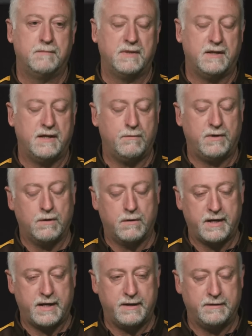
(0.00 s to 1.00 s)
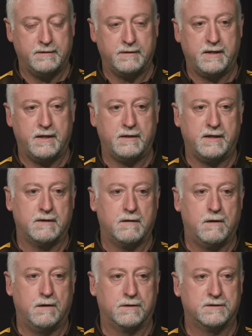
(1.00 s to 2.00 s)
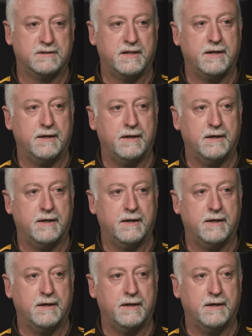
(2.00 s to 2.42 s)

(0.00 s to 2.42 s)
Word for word: and then we go ahead and, and get the hauler set